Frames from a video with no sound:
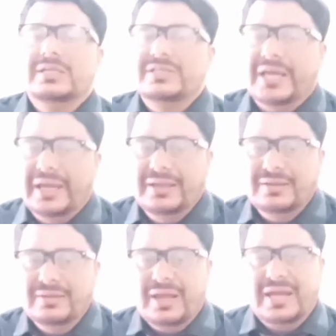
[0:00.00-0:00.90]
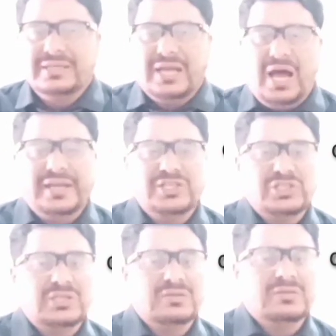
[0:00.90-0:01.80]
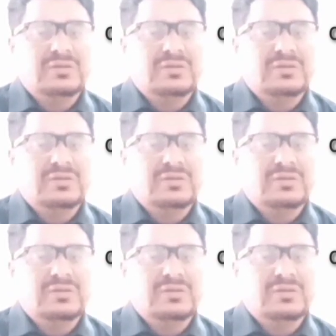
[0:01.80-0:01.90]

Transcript: tail and kite,